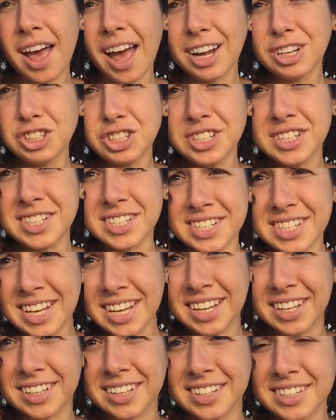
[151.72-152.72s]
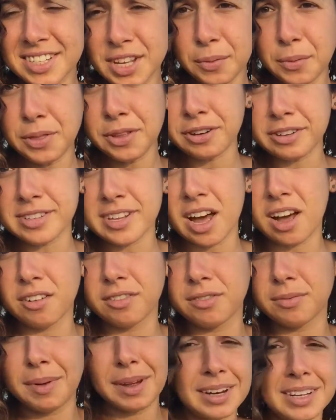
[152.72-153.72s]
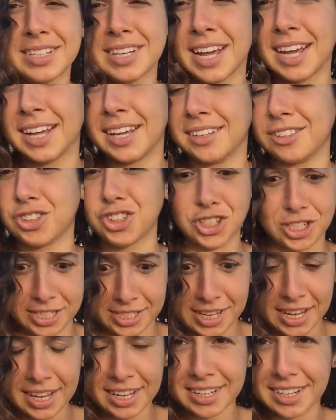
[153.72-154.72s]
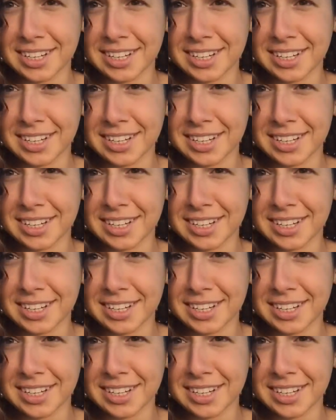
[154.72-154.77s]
and just sit with yourself, meditate, just sit.